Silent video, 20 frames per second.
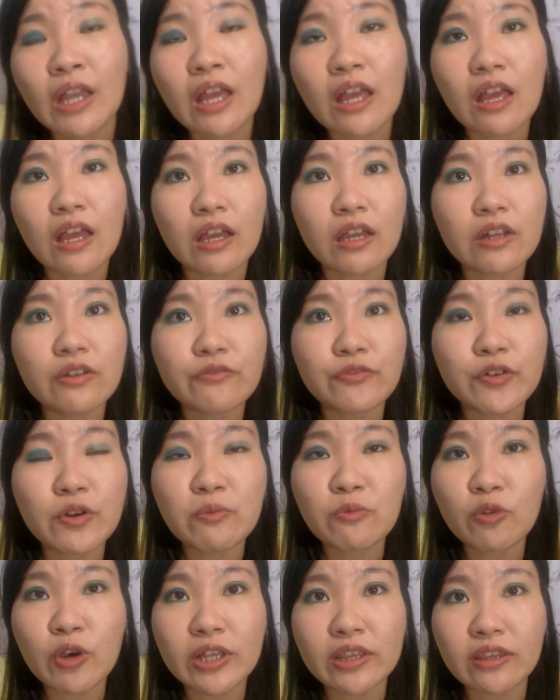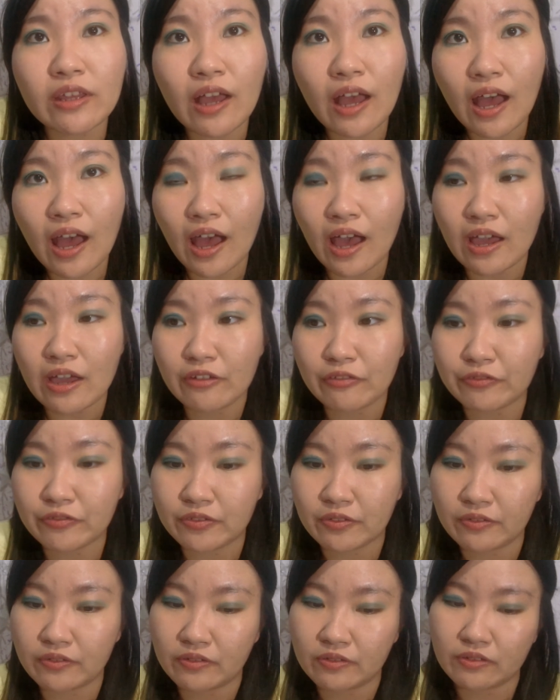And from what I've
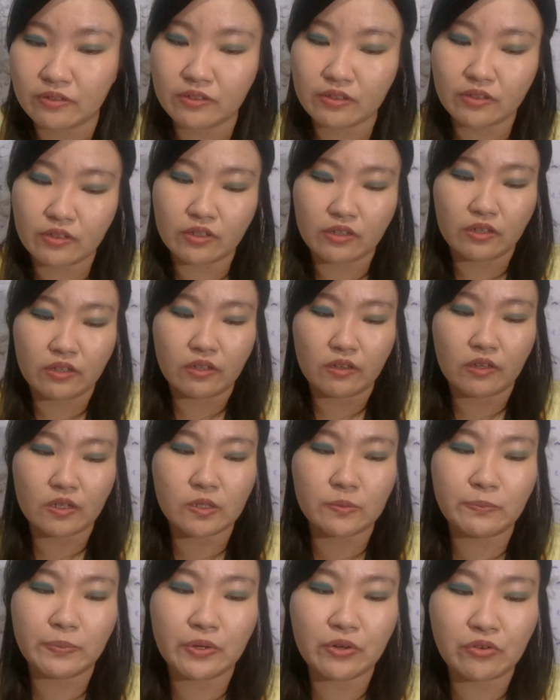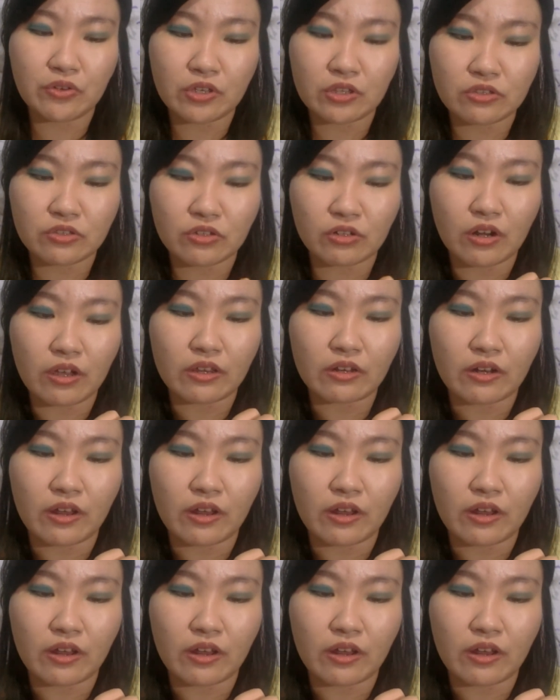experienced right